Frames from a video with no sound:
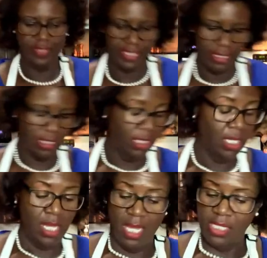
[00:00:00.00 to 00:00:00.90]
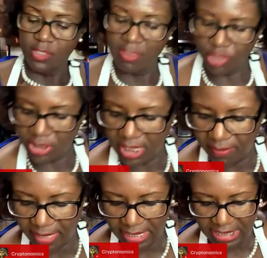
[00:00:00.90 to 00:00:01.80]
doing. So I'm just
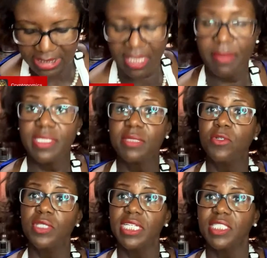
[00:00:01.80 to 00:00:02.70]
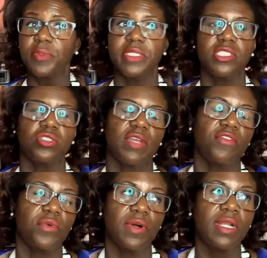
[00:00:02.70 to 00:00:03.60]
going to make this up. A smoothie is pretty
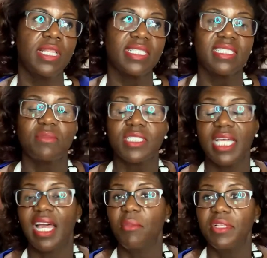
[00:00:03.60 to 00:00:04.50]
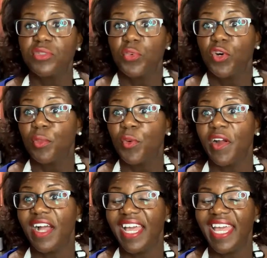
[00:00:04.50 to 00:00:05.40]
straightforward. In the summertime, it's warm
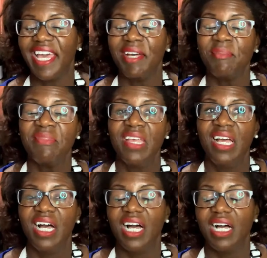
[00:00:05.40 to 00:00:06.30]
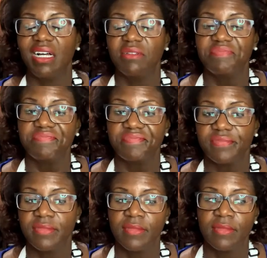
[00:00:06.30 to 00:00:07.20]
where I am. Um,
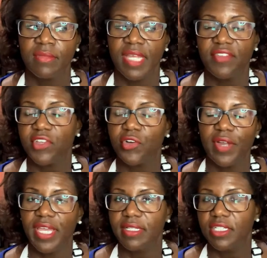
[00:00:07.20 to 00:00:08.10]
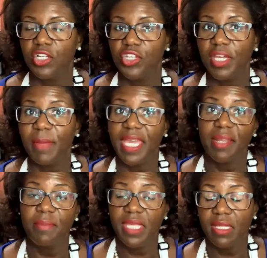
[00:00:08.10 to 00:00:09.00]
it's a great, you know, you can make
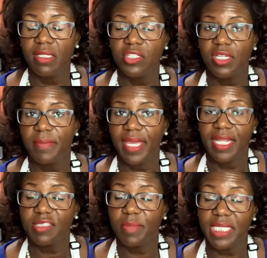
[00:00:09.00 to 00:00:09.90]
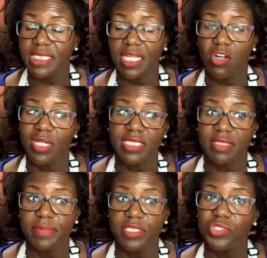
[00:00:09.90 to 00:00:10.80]
it a meal, you can make it as basic or as
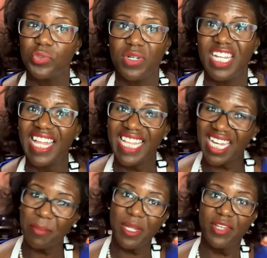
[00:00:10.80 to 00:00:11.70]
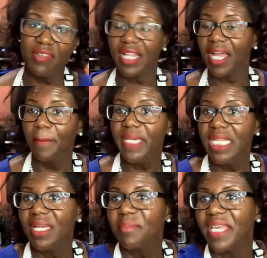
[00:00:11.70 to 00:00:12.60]
simple as you want. I think I'm going to do like a
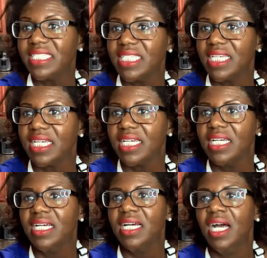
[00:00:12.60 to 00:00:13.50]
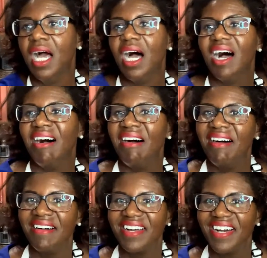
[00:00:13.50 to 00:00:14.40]
medium basic.
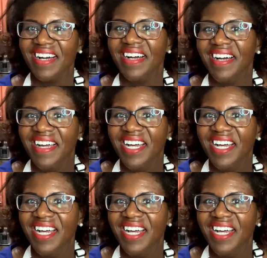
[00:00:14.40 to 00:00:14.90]
Oh, God.